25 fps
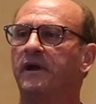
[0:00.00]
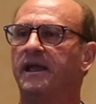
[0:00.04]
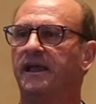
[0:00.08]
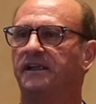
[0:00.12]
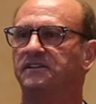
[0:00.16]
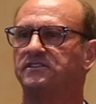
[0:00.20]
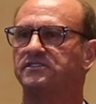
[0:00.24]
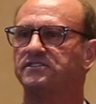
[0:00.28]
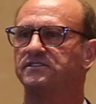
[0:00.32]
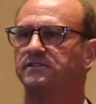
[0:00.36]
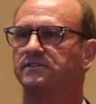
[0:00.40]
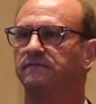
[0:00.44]

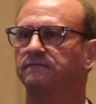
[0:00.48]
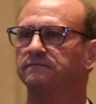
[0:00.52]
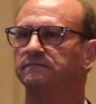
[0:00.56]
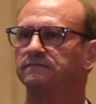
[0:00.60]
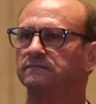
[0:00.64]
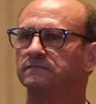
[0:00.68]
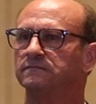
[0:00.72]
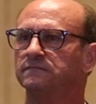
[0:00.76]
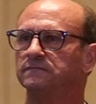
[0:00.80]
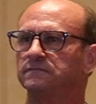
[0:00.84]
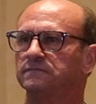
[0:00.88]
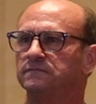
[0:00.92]
rates
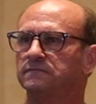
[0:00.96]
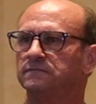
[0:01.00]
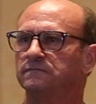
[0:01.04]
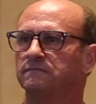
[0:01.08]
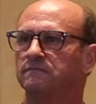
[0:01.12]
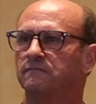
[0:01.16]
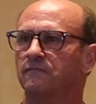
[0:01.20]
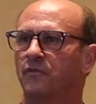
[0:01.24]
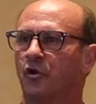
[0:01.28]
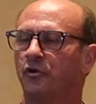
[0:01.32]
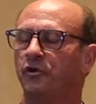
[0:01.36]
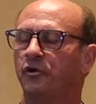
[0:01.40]

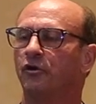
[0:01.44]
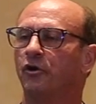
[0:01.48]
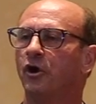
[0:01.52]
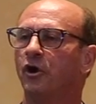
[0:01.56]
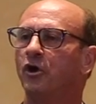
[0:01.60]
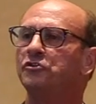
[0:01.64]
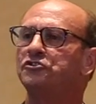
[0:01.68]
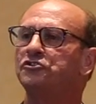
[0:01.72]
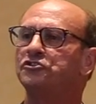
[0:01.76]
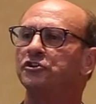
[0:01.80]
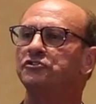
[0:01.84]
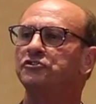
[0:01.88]
or your
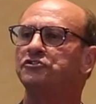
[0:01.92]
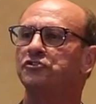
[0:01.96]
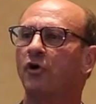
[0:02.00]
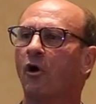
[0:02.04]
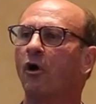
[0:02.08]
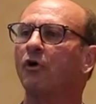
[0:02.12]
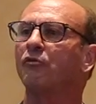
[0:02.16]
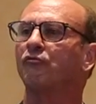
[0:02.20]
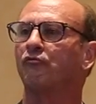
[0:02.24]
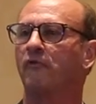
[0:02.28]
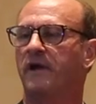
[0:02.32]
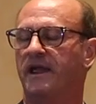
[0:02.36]
OSHA
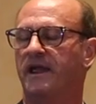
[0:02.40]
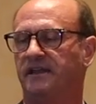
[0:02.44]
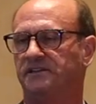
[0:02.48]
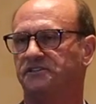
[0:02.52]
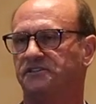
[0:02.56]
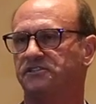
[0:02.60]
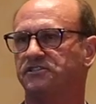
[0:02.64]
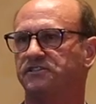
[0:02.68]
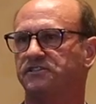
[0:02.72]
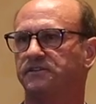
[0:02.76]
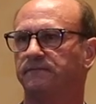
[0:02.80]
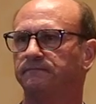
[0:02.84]
DART
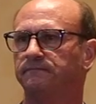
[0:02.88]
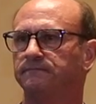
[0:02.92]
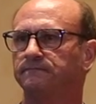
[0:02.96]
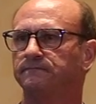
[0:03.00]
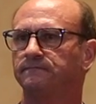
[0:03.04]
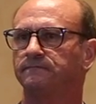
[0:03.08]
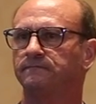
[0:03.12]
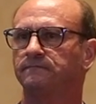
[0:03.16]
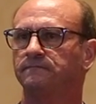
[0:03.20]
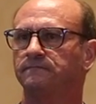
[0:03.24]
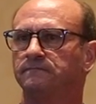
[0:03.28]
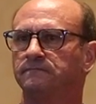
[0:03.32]
rates?
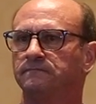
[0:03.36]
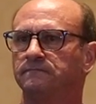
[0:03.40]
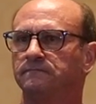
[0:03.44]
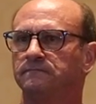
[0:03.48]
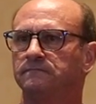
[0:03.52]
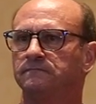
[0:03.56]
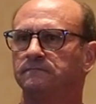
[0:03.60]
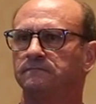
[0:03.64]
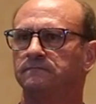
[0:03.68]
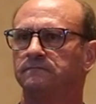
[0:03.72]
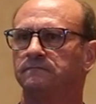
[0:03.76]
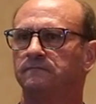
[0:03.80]

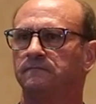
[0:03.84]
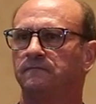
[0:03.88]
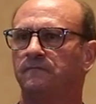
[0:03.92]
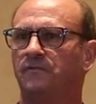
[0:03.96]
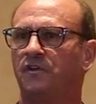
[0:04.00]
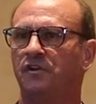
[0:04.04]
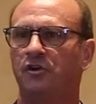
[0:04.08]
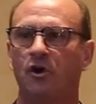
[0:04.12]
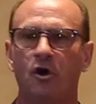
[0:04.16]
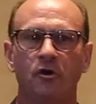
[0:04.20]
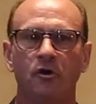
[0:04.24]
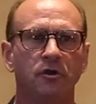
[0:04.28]

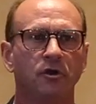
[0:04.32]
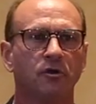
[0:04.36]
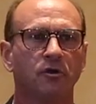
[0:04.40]
Do you know